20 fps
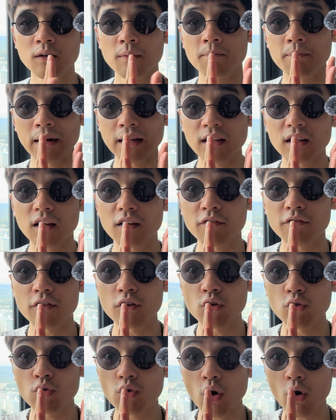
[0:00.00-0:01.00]
But if
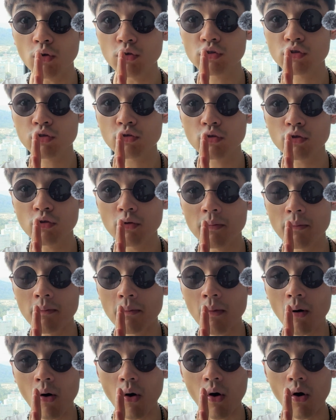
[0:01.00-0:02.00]
you go through
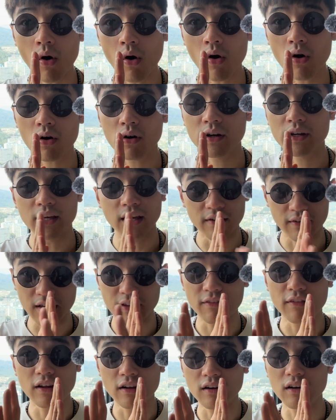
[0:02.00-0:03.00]
more,
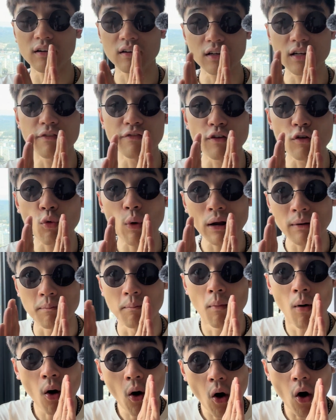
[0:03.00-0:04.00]
if you want
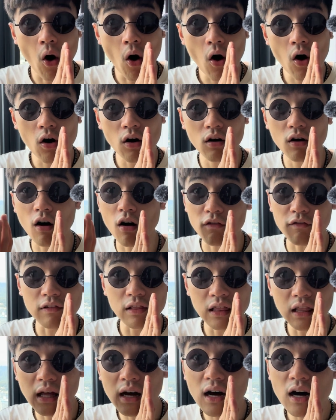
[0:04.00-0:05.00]
more of
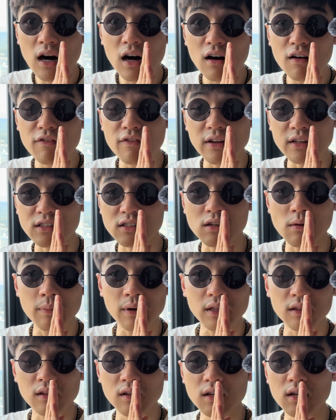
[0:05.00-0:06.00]
love and
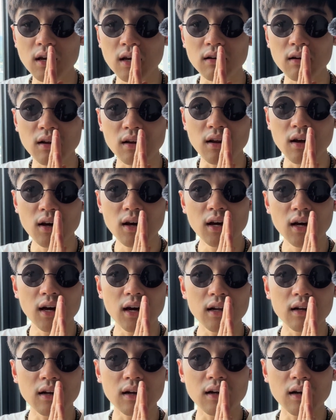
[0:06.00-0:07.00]
stability and
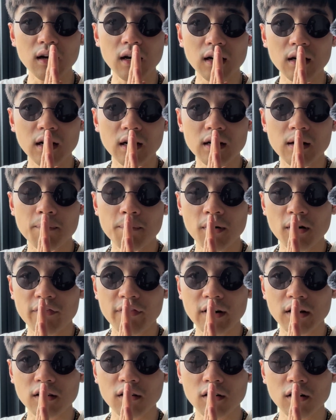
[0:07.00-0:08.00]
a
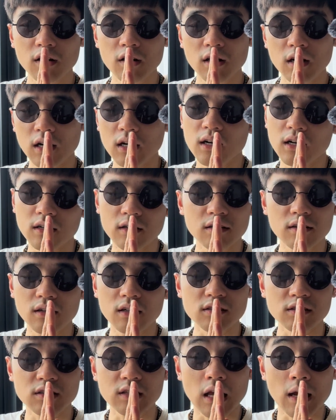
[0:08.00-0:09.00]
perfect,
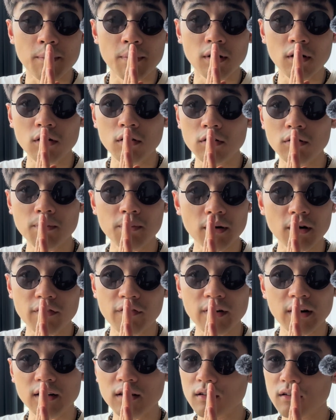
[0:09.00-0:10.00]
a stable,
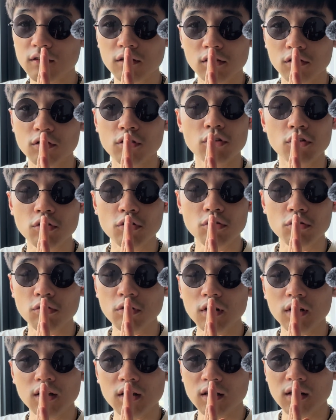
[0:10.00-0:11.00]
perfect to you
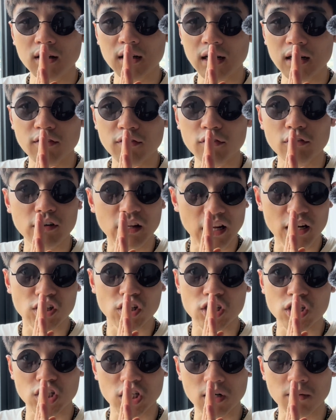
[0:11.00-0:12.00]
kind of
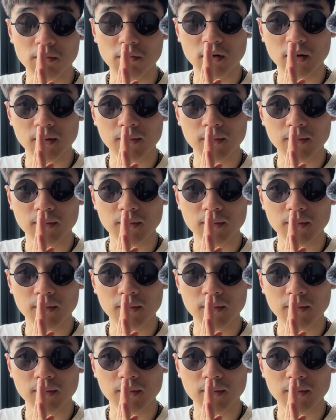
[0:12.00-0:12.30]
relationship,